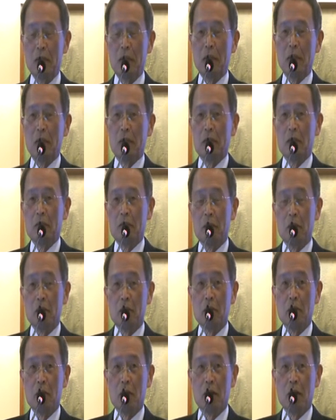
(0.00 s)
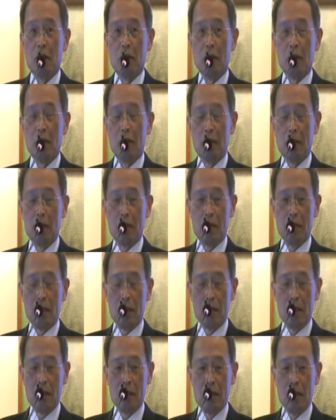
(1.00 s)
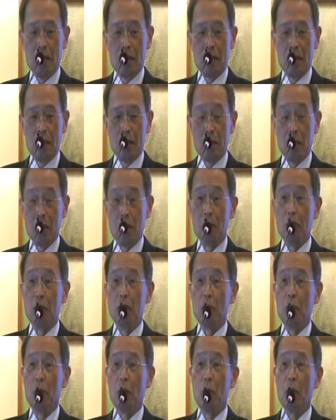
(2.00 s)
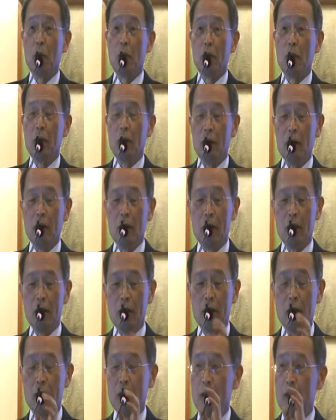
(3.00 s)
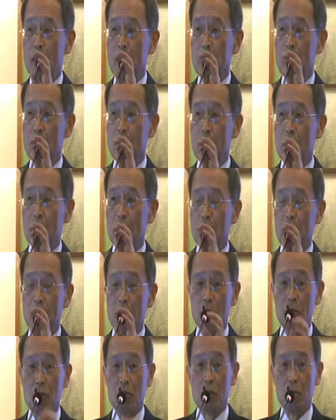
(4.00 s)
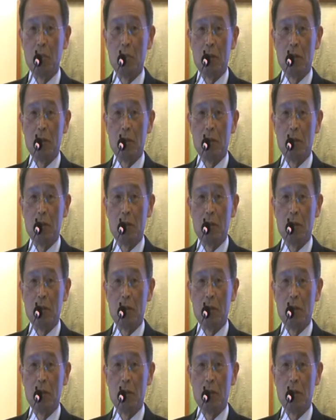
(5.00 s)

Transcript: But since I started my work here in Islamabad,